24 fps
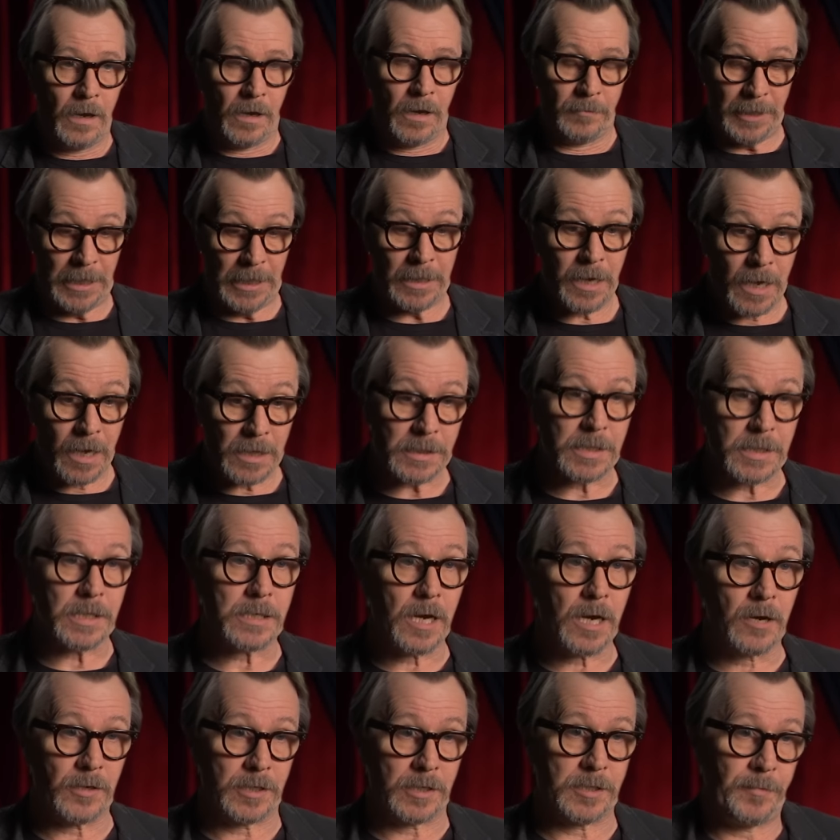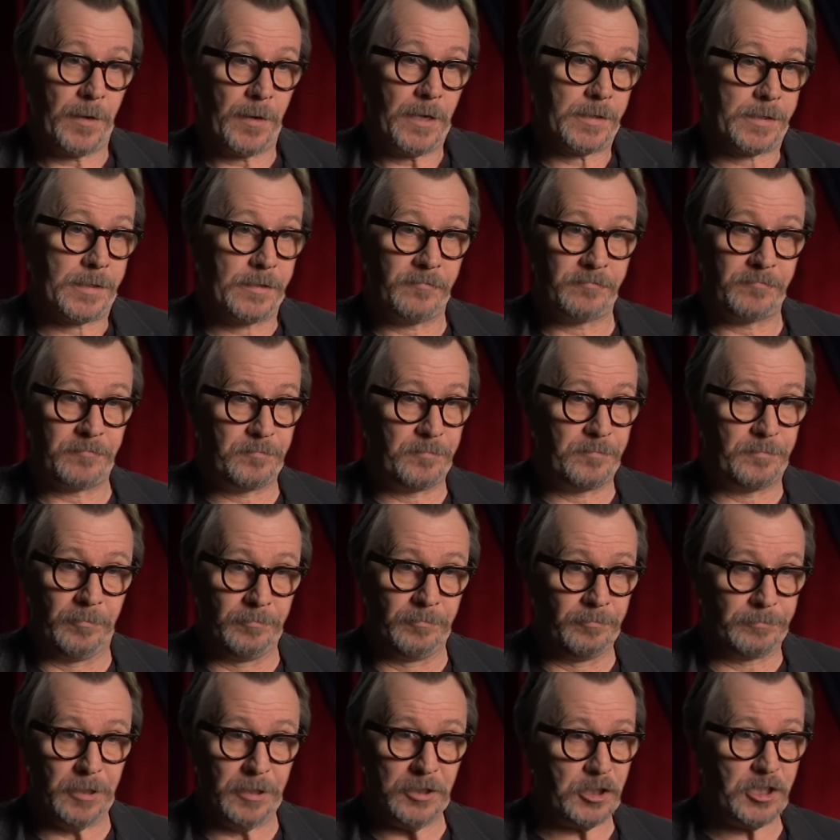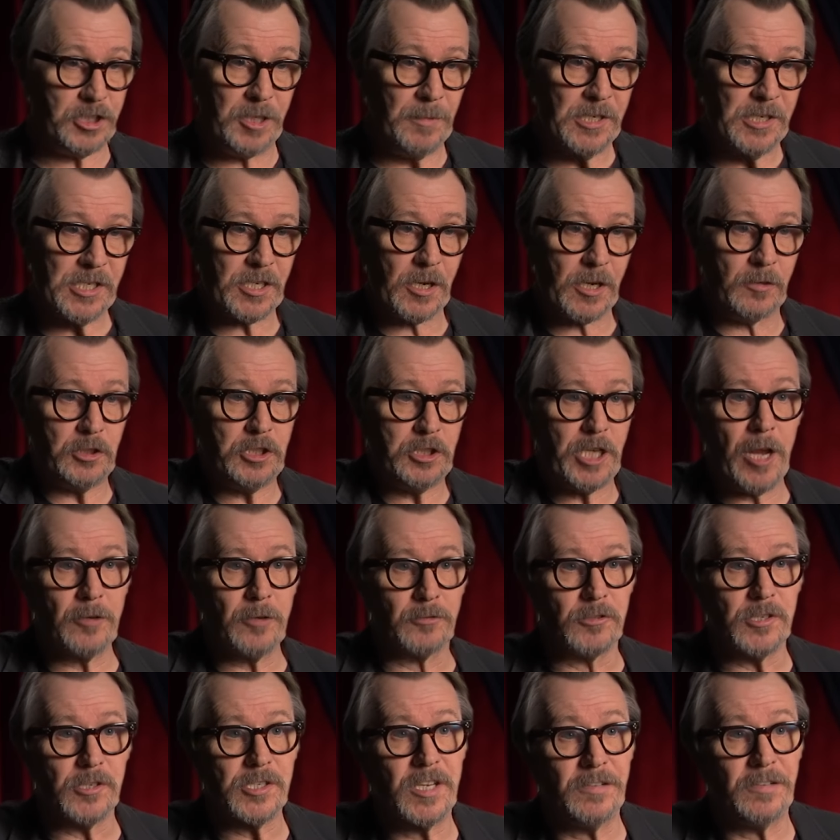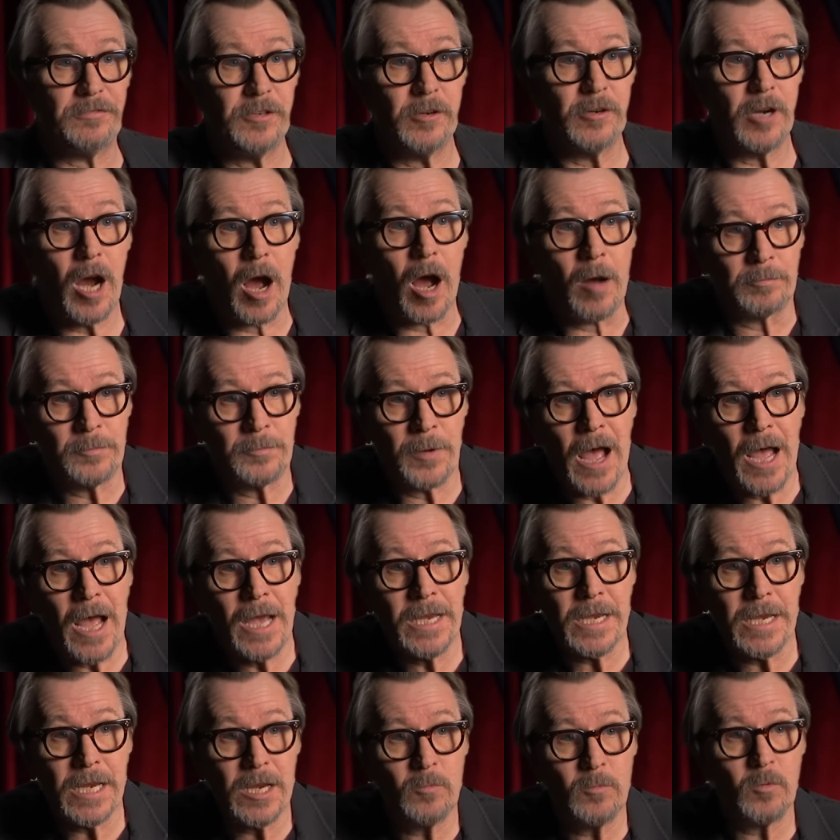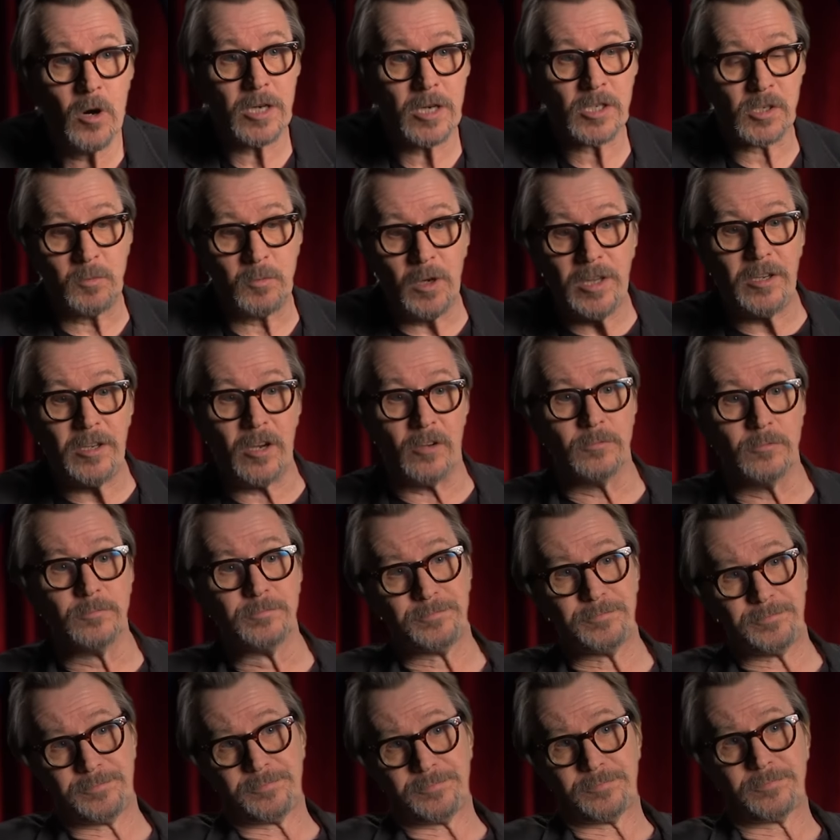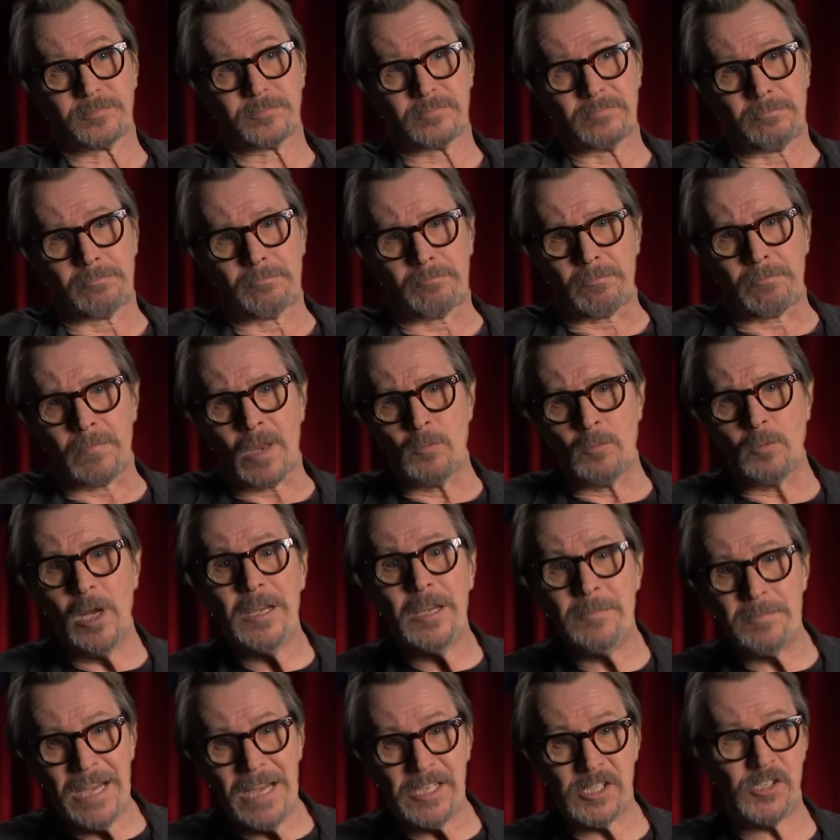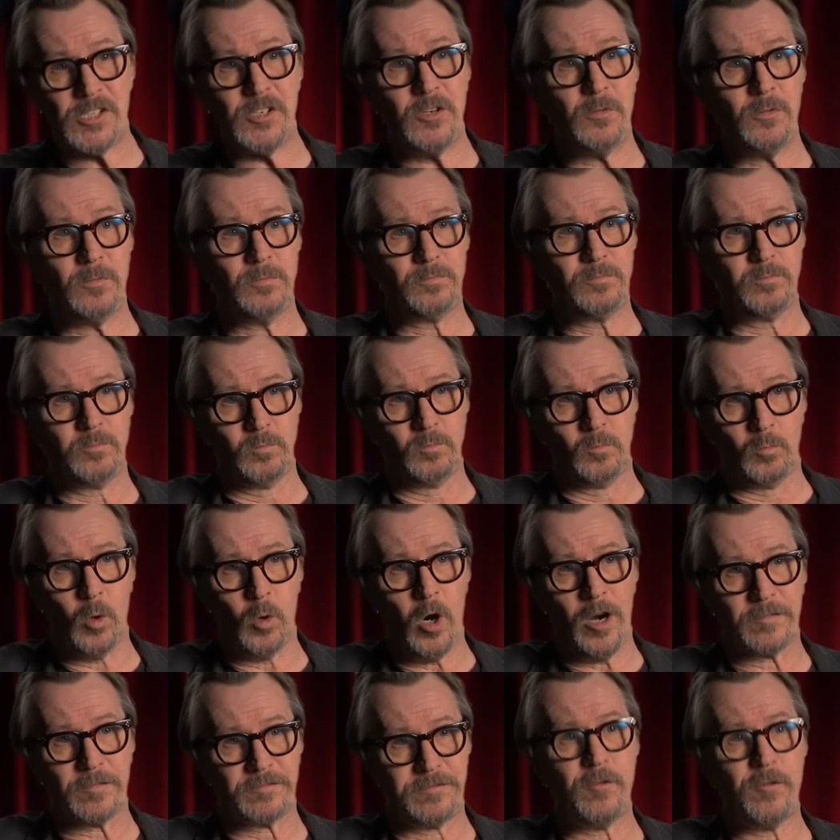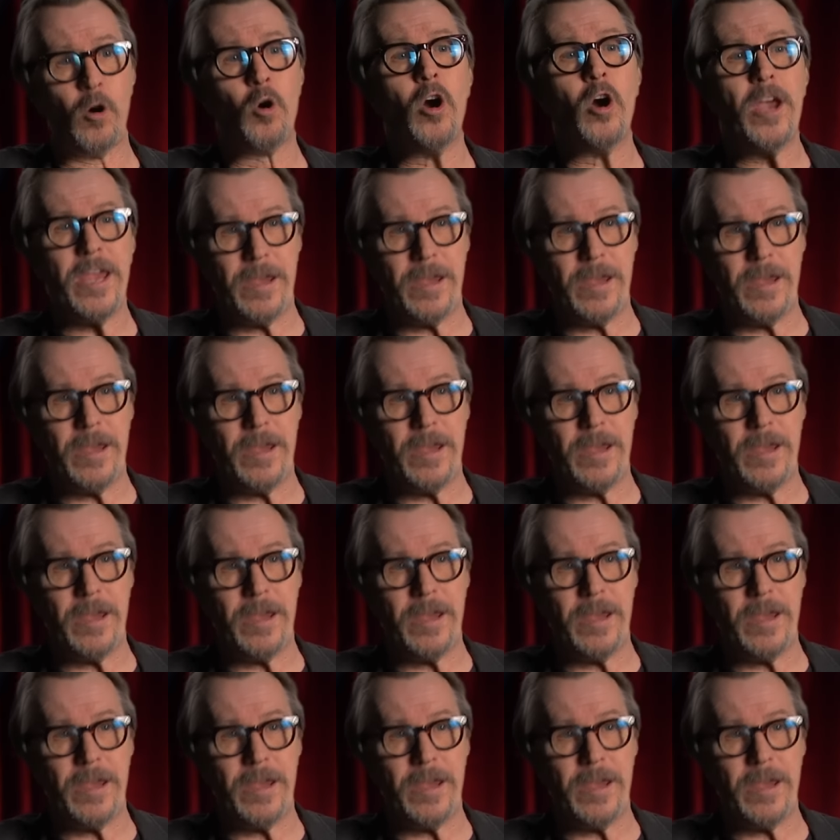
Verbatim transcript: I mean, classes are expensive, but Jim is so generous. If you can't pay, he works with you. Well, he makes you work for